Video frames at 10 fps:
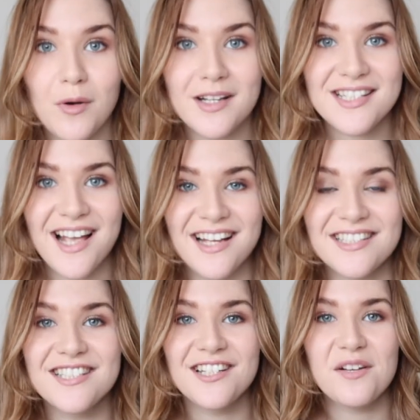what I
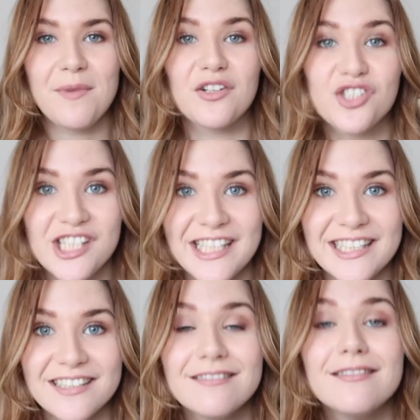said about
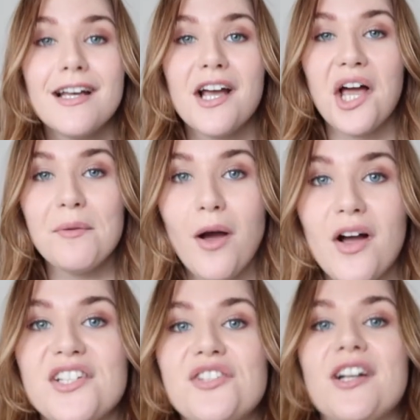Shein and
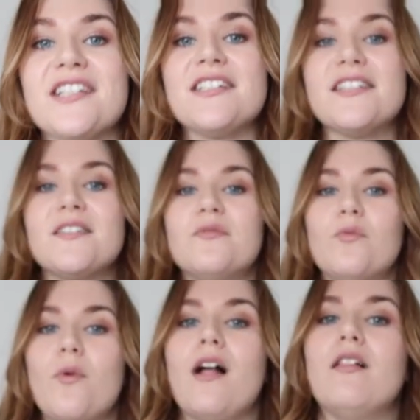party dresses?
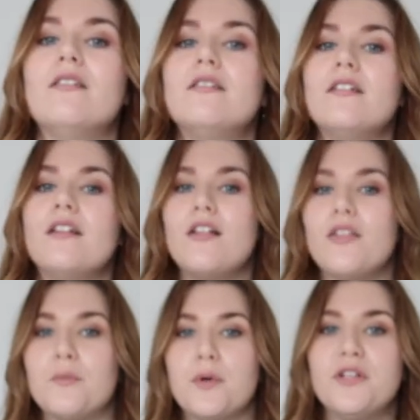Well,
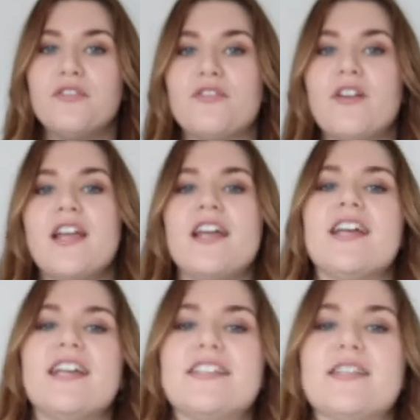proof
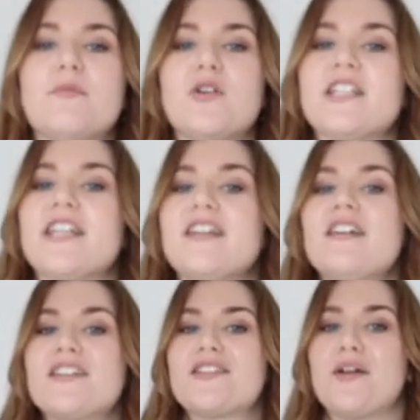is in the
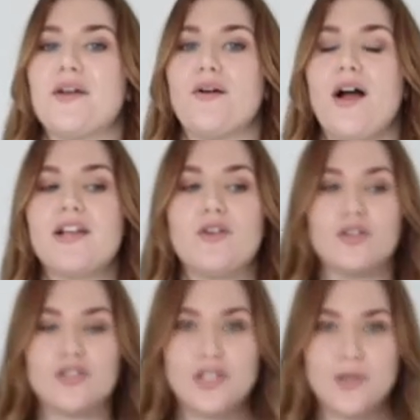pudding. So I
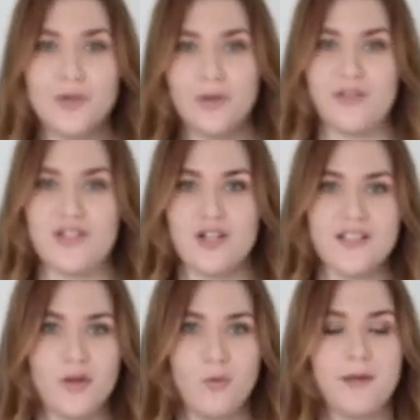got two of this
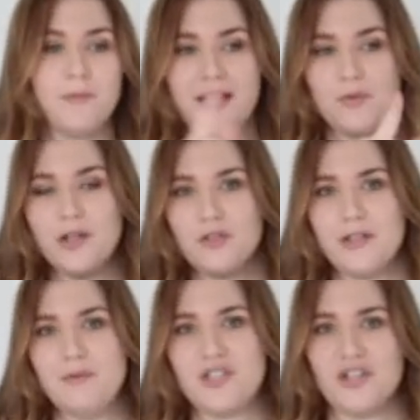dress. I got one in black and one in
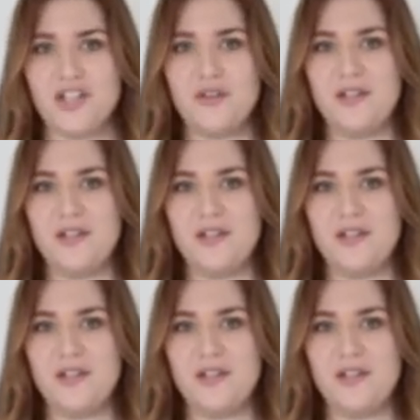green, which I'll show you